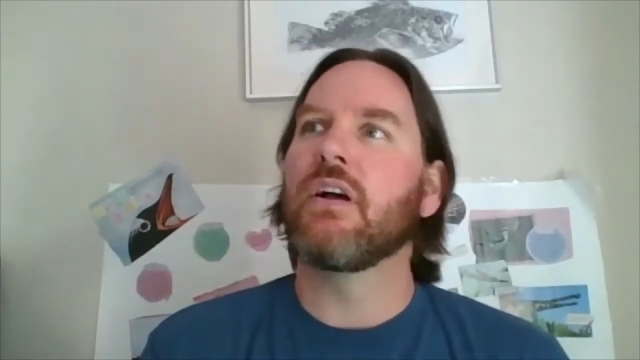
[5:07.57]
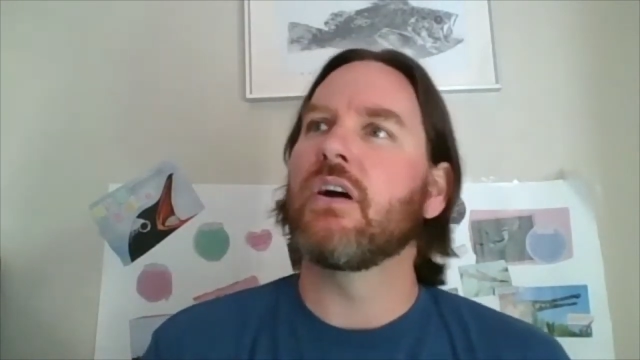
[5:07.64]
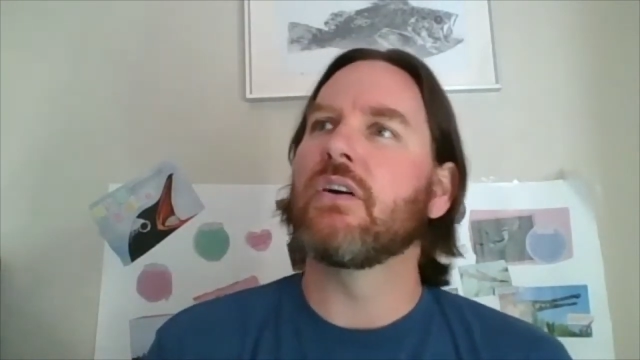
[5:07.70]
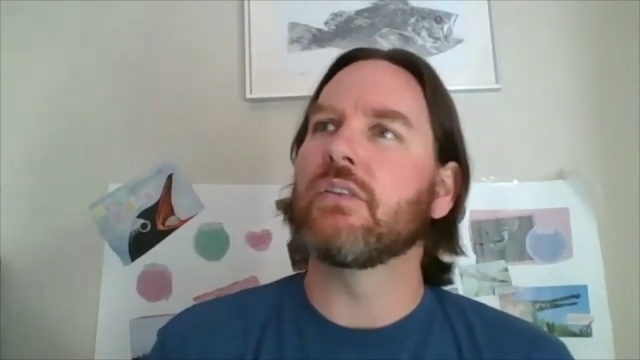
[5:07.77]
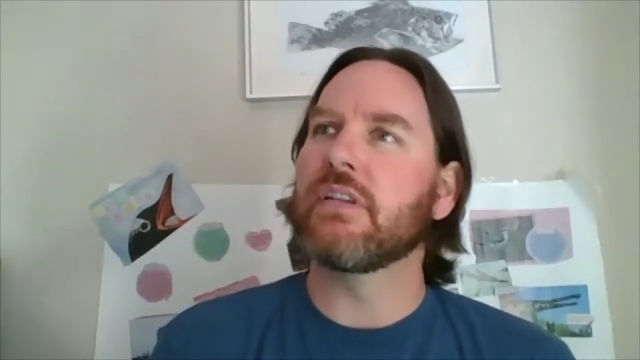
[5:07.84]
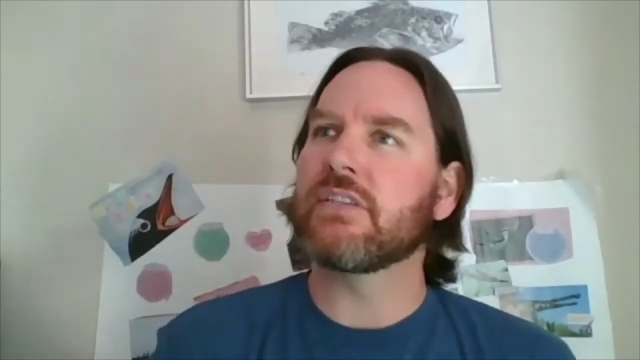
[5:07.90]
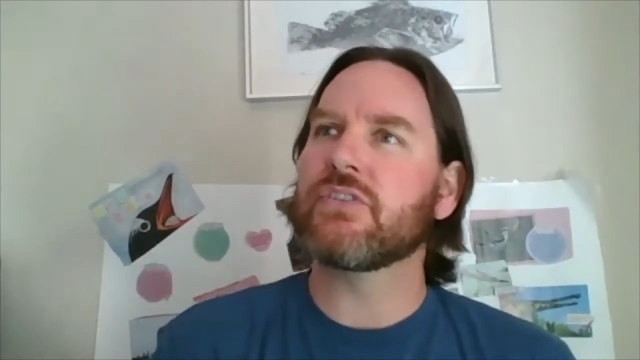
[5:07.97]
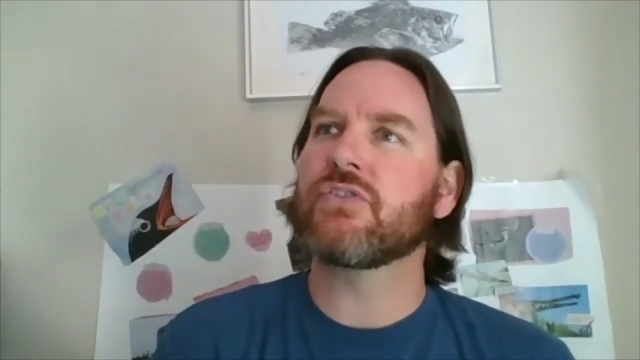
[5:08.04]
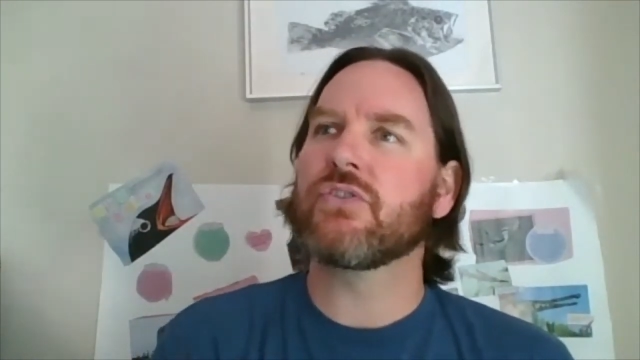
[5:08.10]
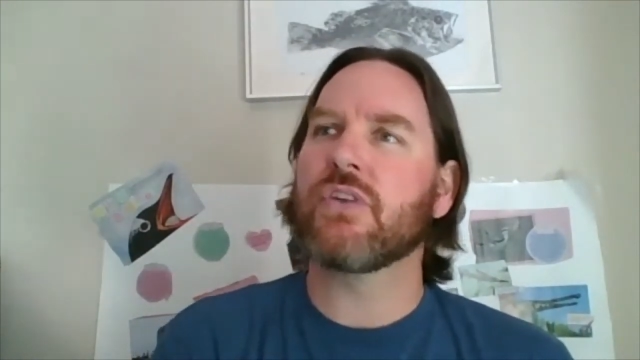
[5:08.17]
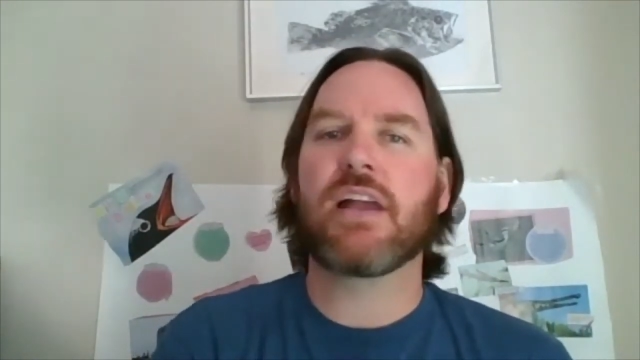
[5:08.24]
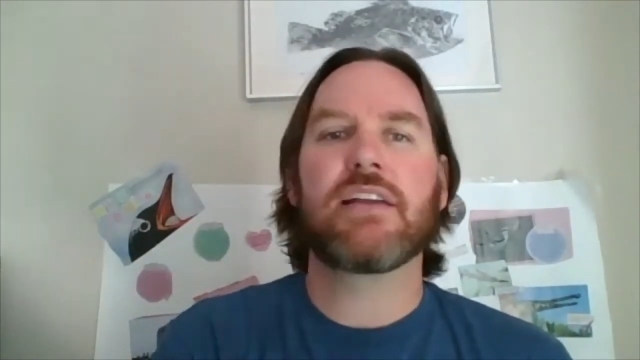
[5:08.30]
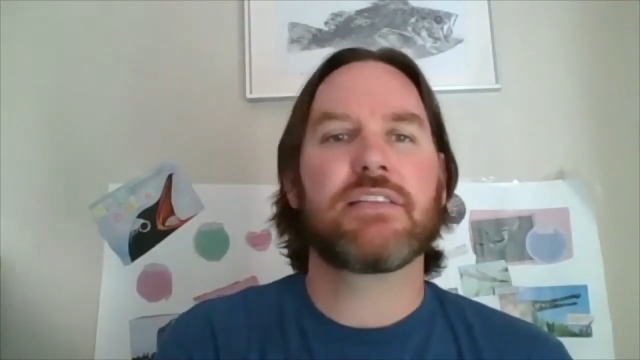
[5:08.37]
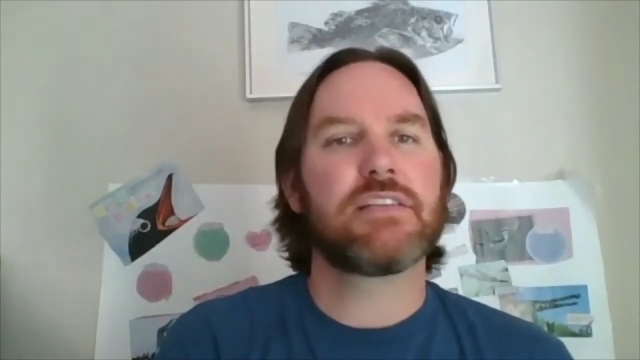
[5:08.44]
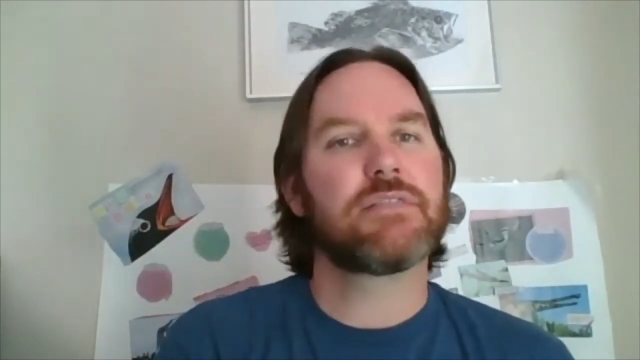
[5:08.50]
oh, let's
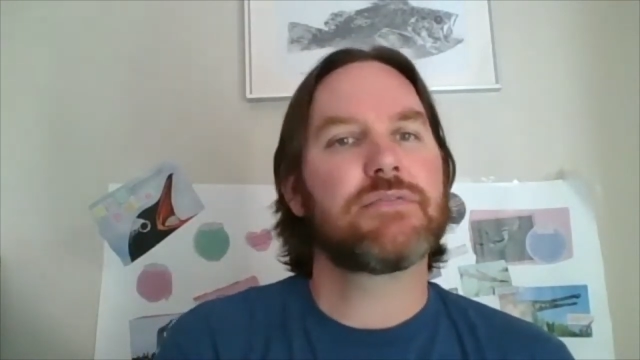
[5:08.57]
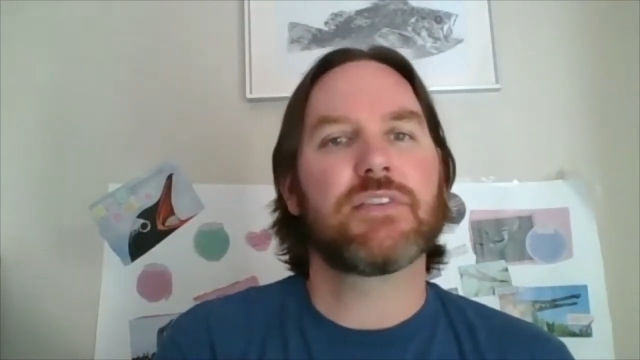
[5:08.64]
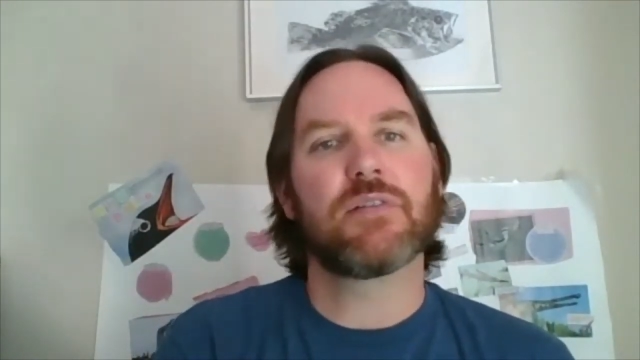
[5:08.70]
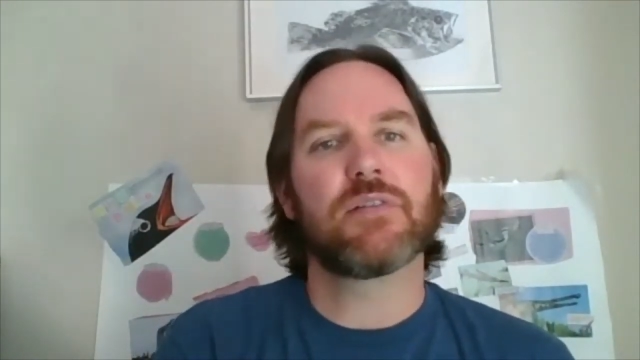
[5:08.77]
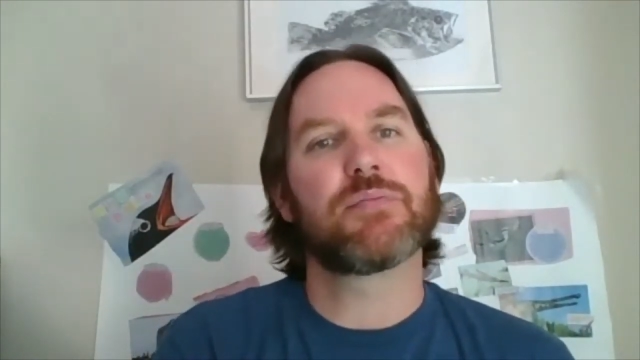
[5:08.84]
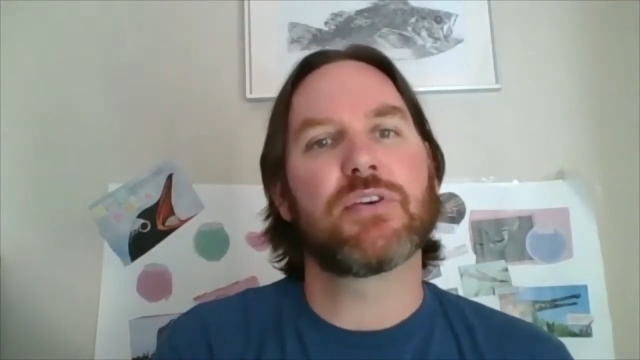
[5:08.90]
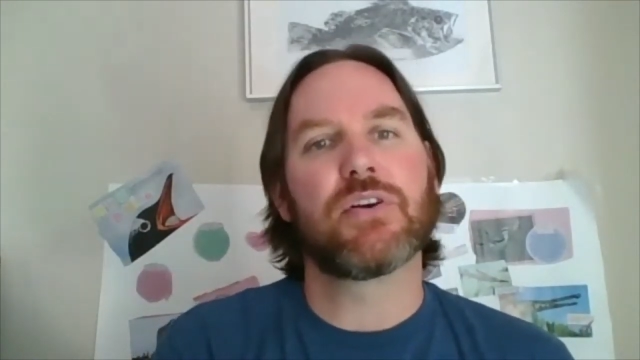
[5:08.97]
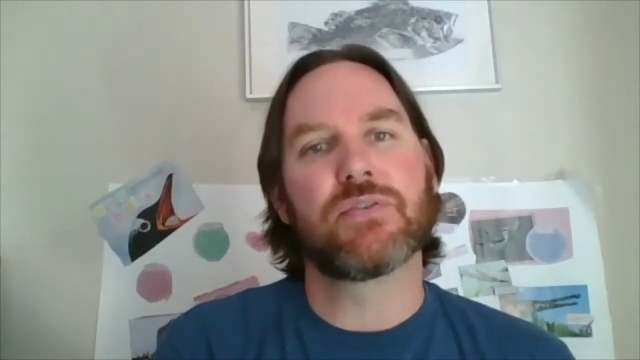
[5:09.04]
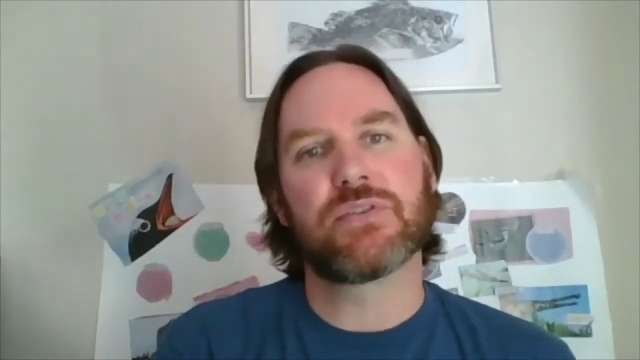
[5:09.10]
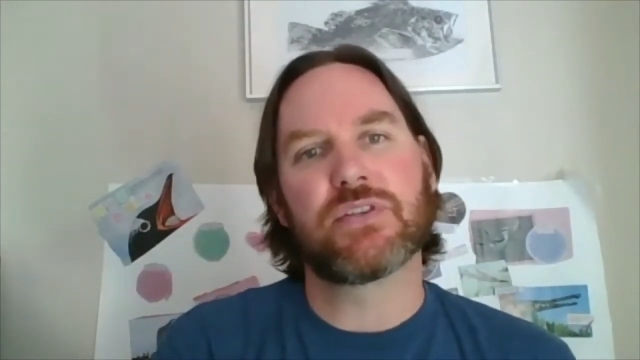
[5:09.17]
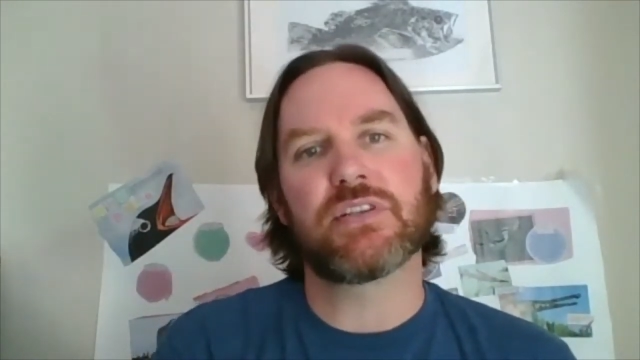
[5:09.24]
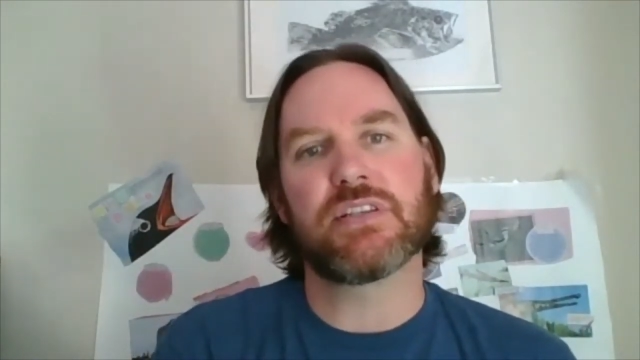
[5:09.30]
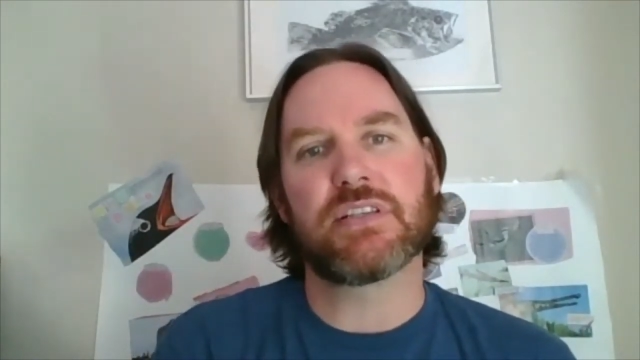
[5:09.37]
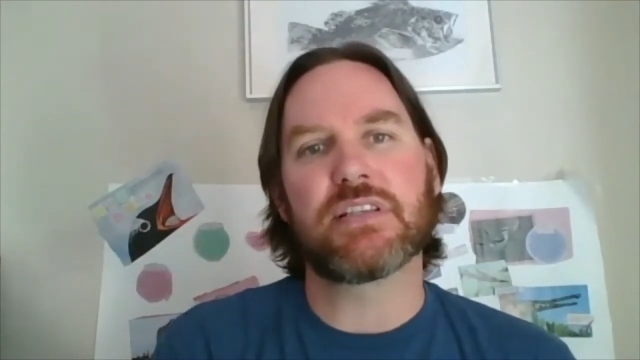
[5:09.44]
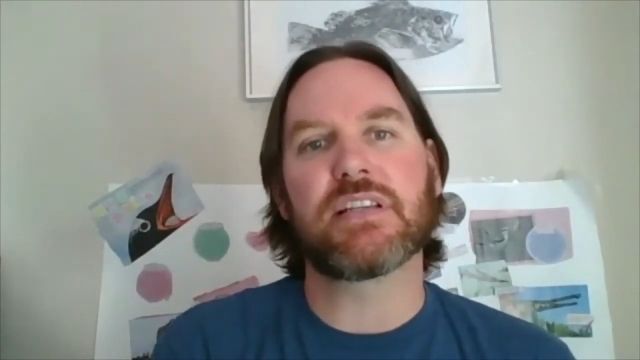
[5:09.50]
try a different approach
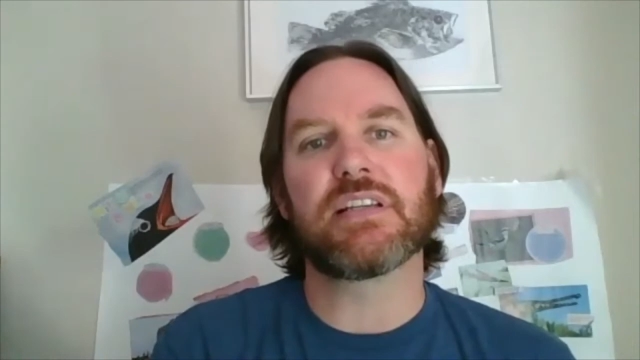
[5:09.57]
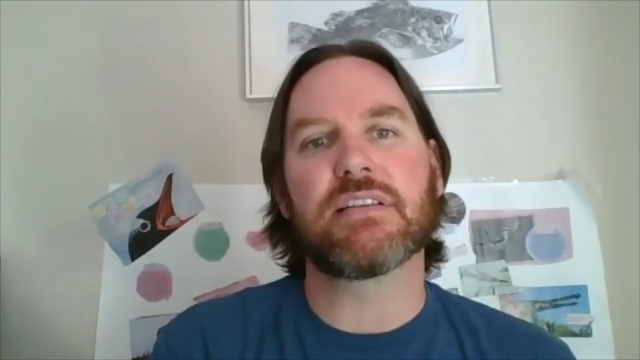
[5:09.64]
to see